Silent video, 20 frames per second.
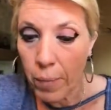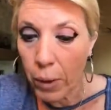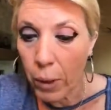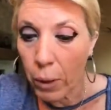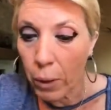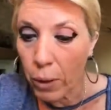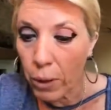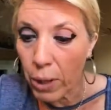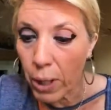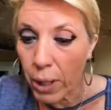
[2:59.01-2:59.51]
The
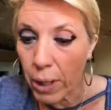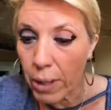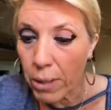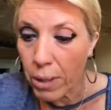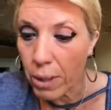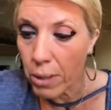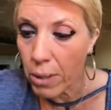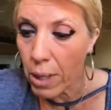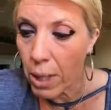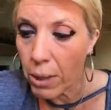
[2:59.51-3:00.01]
good thing
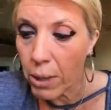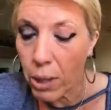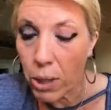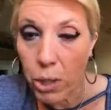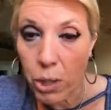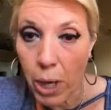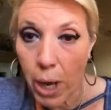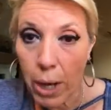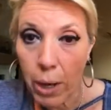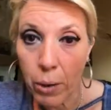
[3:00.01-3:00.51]
is that the
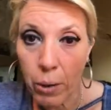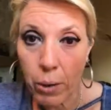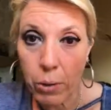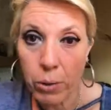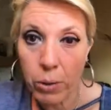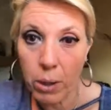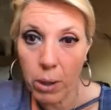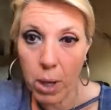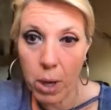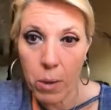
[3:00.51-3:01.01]
shadow
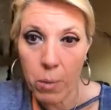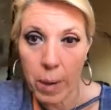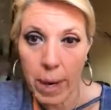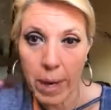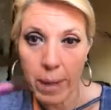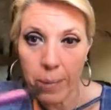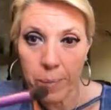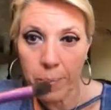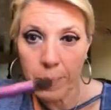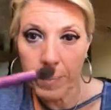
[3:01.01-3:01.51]
goes a long way.